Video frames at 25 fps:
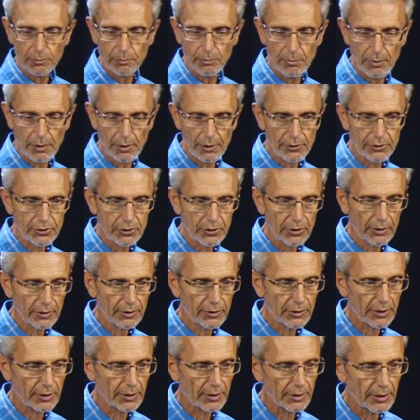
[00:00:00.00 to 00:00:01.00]
mulching
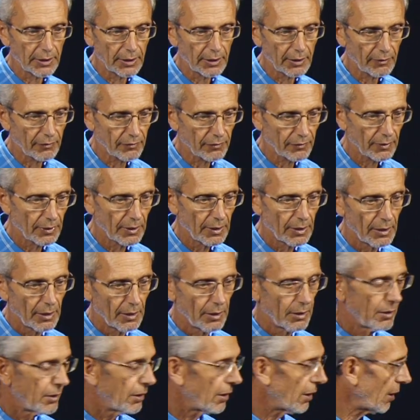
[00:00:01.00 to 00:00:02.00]
techniques.
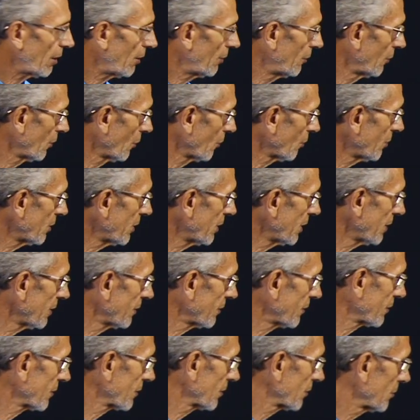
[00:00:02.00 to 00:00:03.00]
No
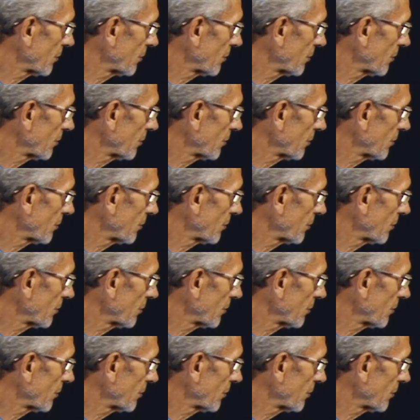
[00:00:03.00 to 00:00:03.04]
weeds,